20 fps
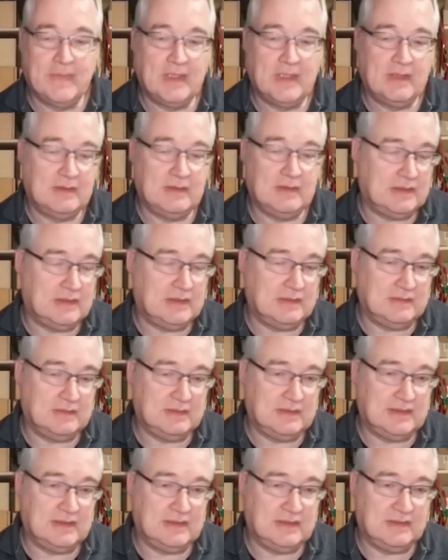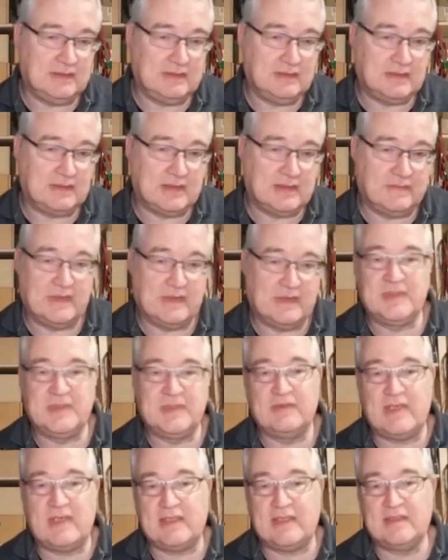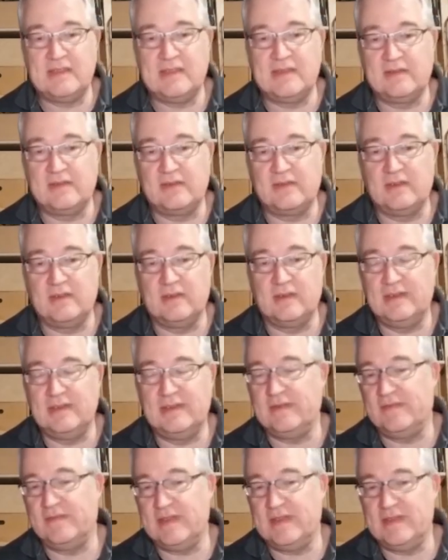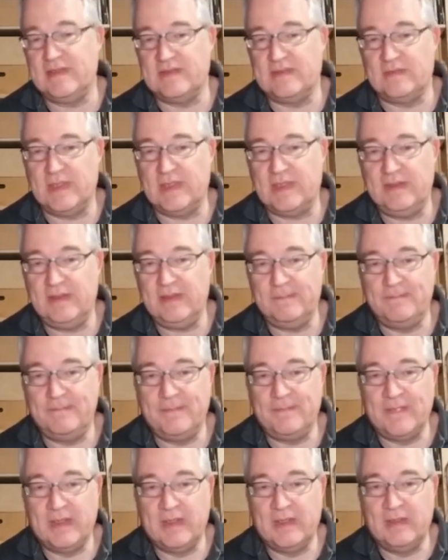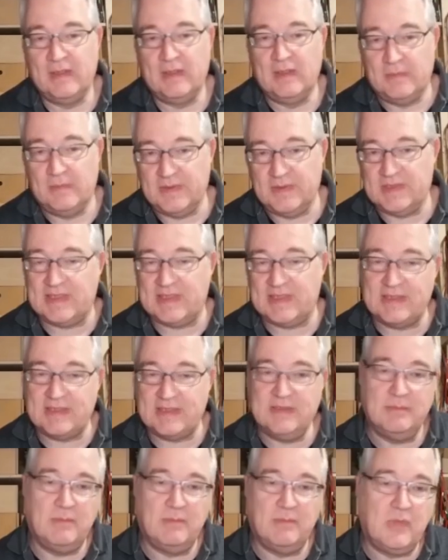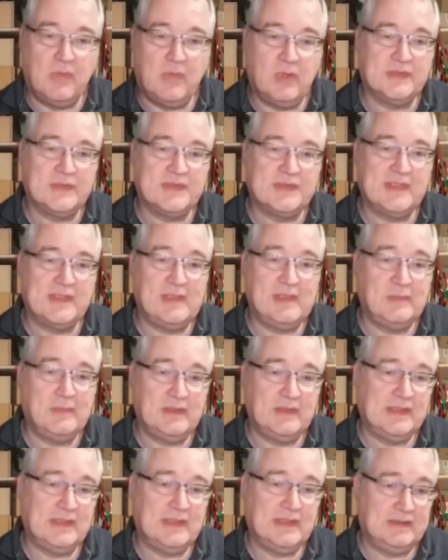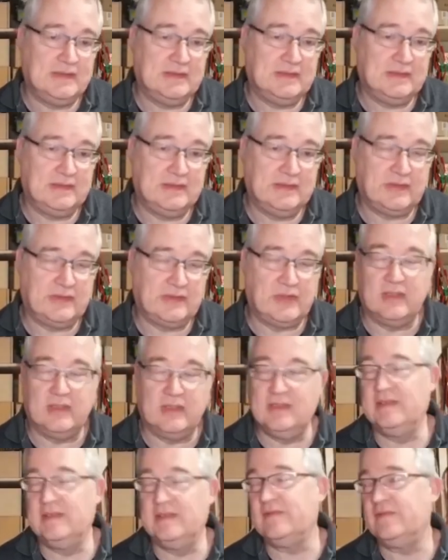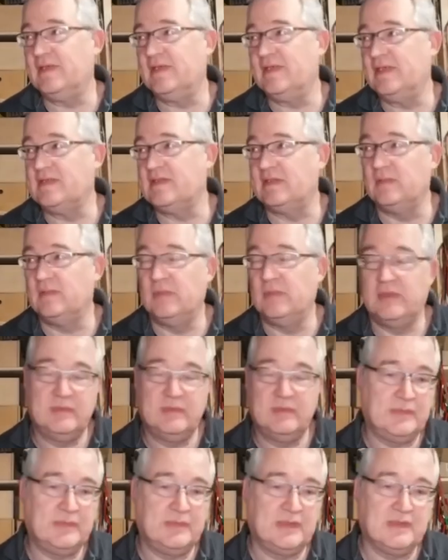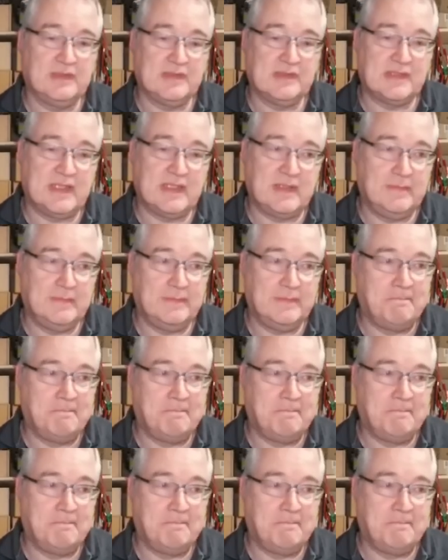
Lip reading: and it kind of abstracts the kernel interface away, which is actually more stable than the kernel interface at the moment, because I'm